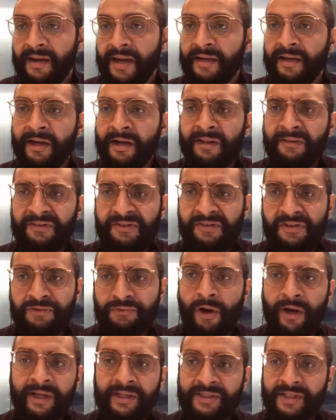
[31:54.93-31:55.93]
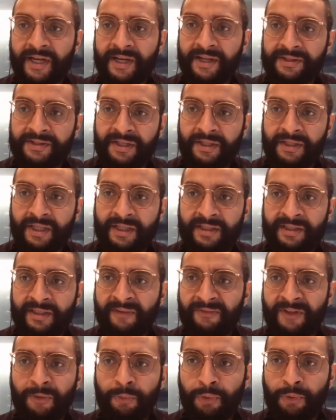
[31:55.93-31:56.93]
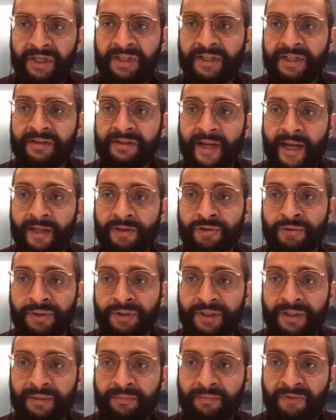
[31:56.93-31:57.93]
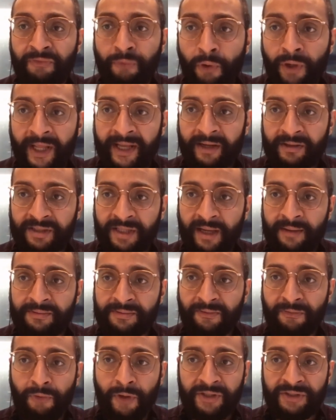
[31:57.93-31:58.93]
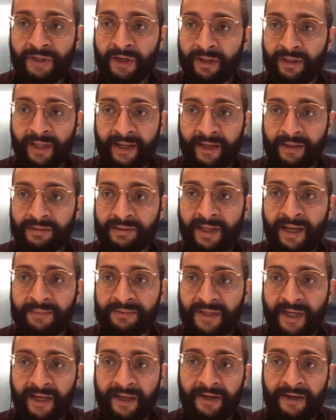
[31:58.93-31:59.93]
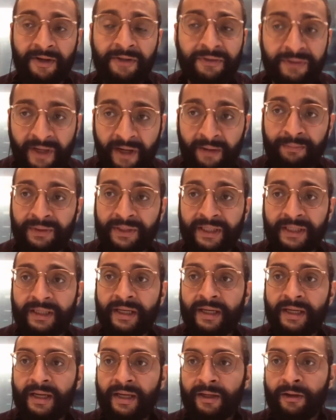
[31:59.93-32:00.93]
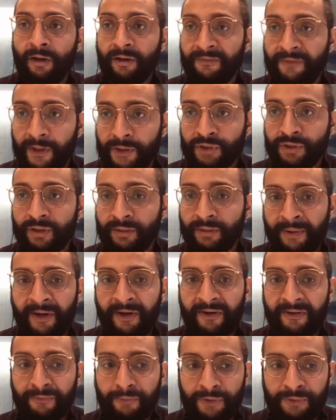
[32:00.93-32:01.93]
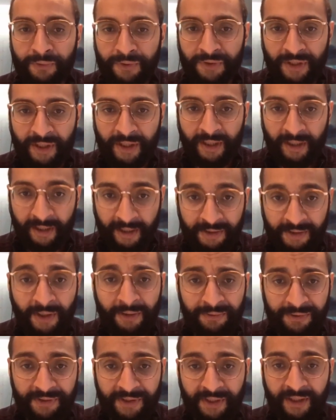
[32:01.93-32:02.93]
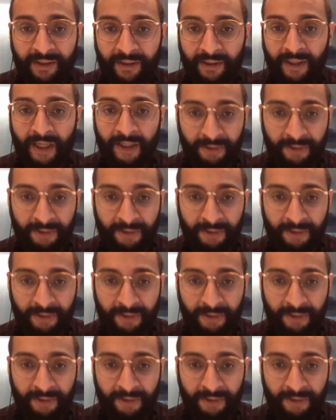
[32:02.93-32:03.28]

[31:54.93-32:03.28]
And none of this is rocket science. It's stuff that we did naturally before Lighthouse Labs. Before I started Lighthouse Labs, had another company called Functional Imperative, which was a consultancy.